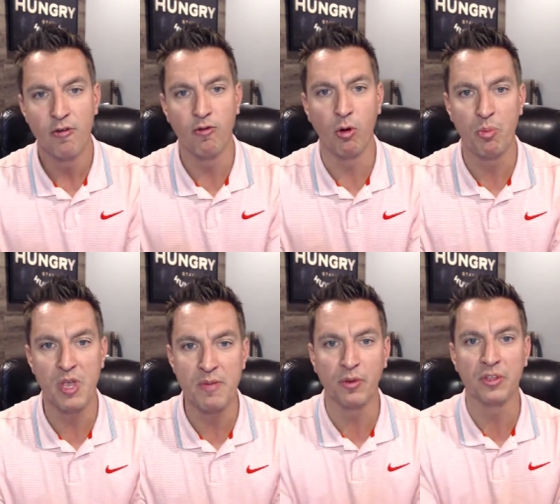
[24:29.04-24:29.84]
for
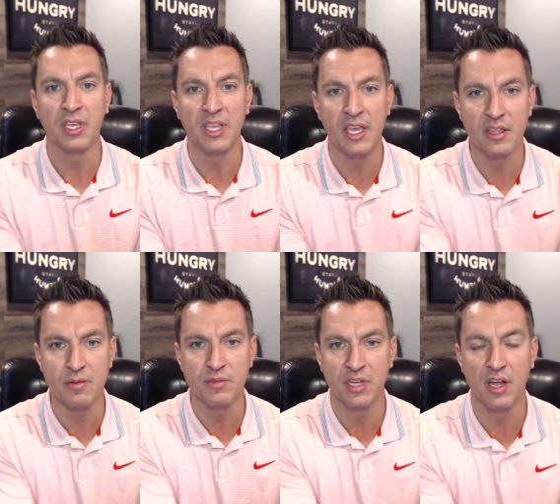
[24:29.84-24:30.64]
people to get
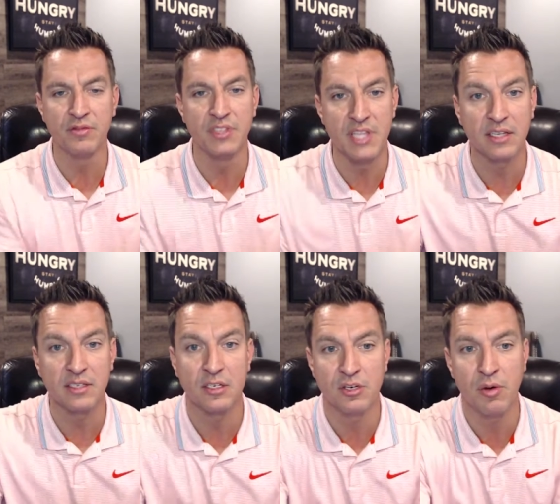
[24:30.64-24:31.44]
themselves in that
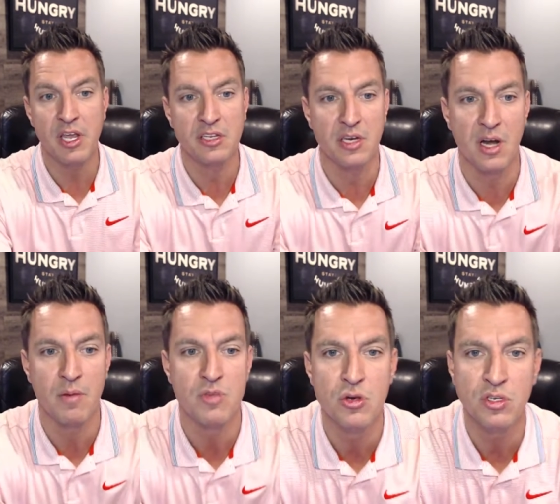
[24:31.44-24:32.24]
situation. And
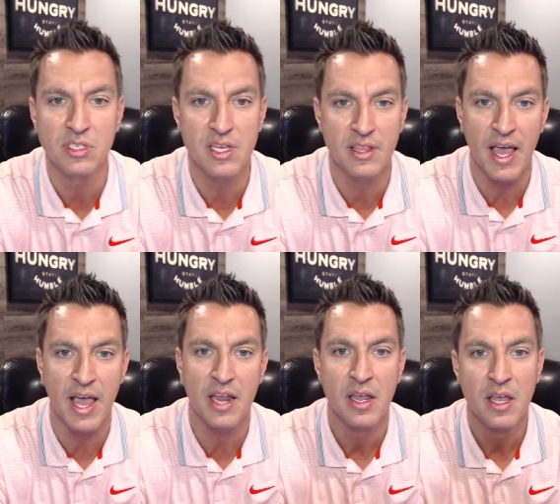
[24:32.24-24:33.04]
I'm using
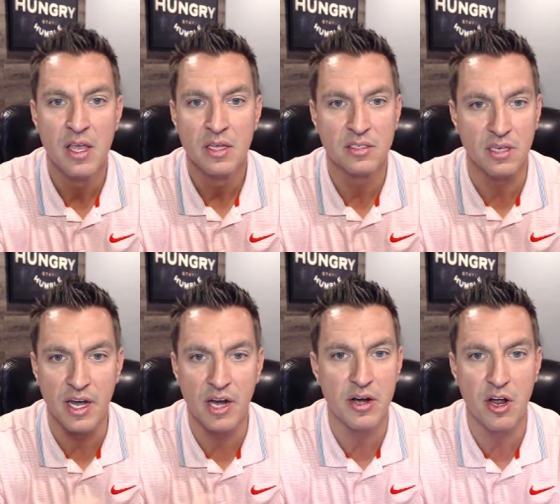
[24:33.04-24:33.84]
that
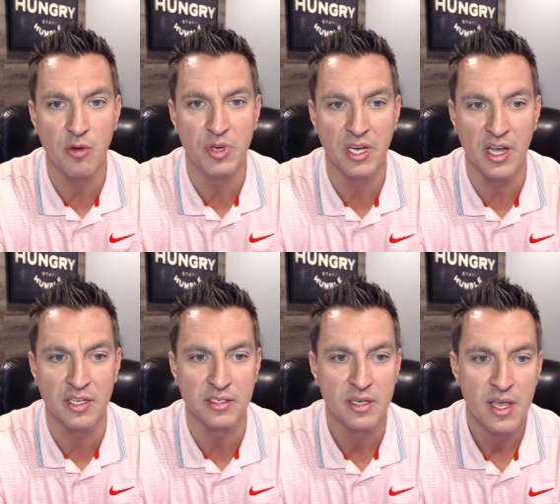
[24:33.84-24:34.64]
scenario
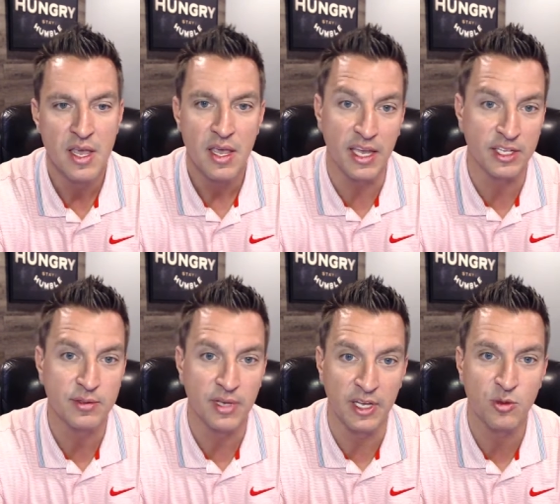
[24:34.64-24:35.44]
because
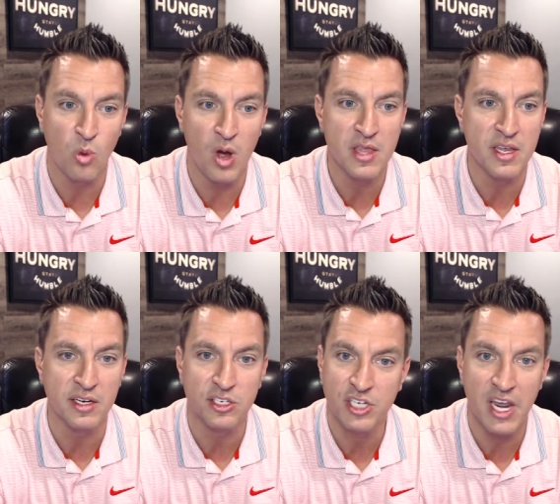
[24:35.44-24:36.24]
it's it's one that
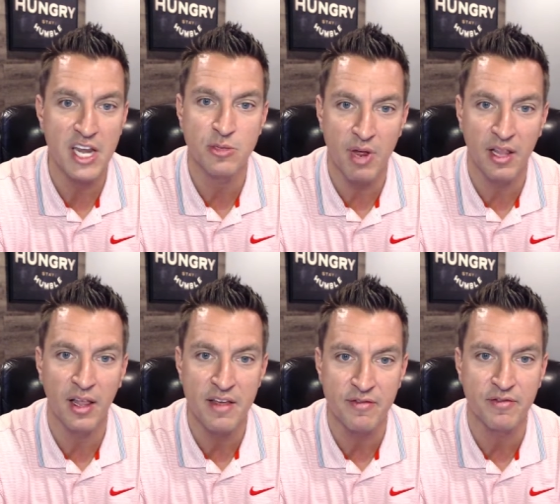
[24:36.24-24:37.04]
has changed my
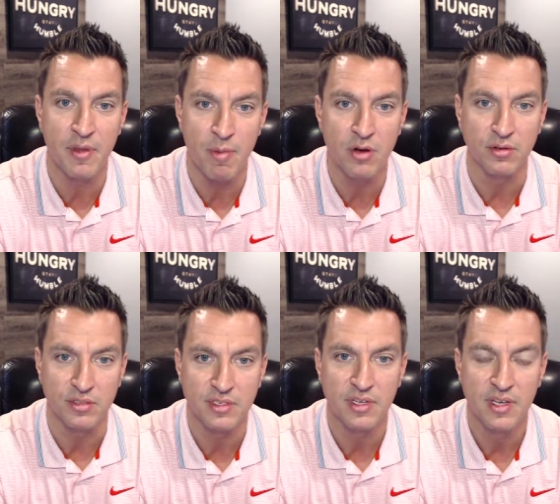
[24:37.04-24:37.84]
life the
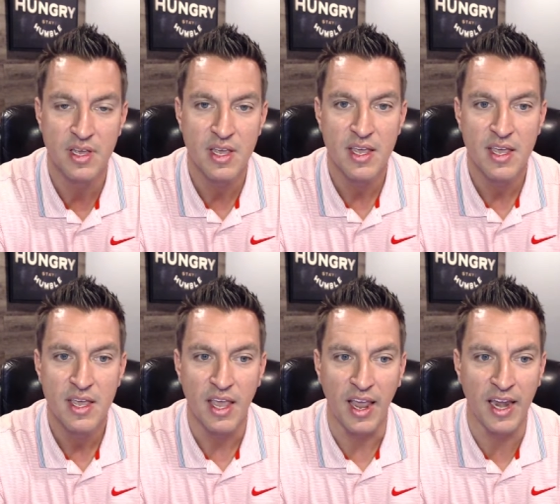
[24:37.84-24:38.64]
most.
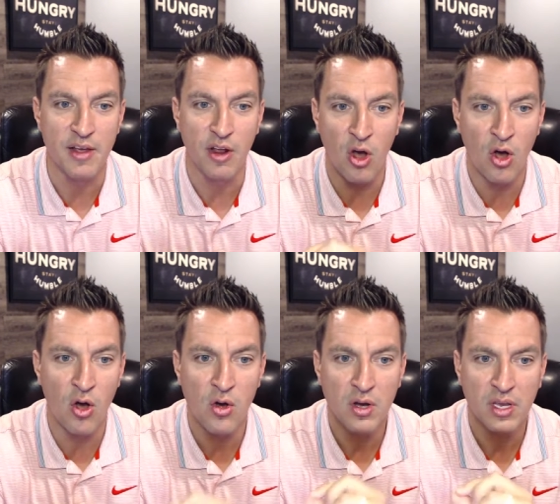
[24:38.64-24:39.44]
And it
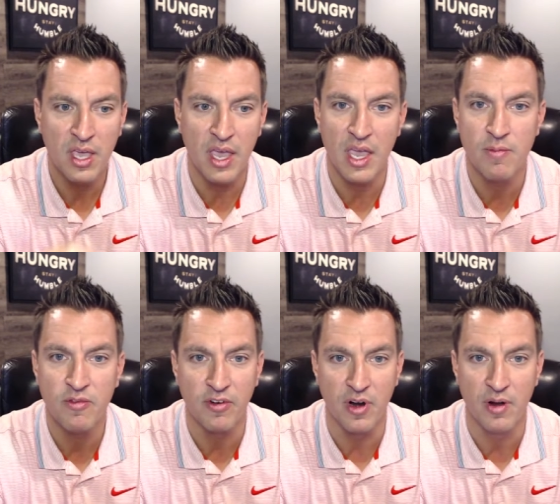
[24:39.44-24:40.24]
all
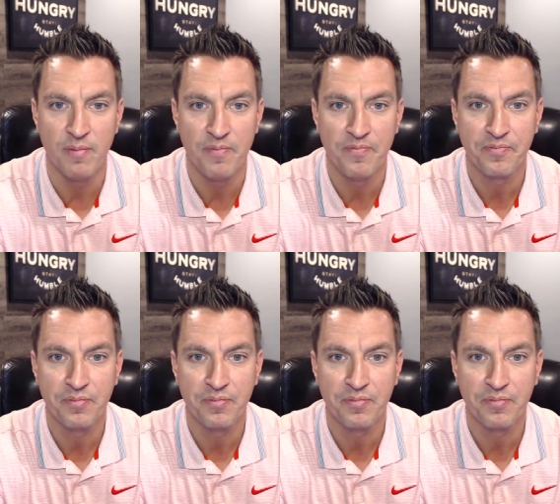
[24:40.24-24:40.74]
came from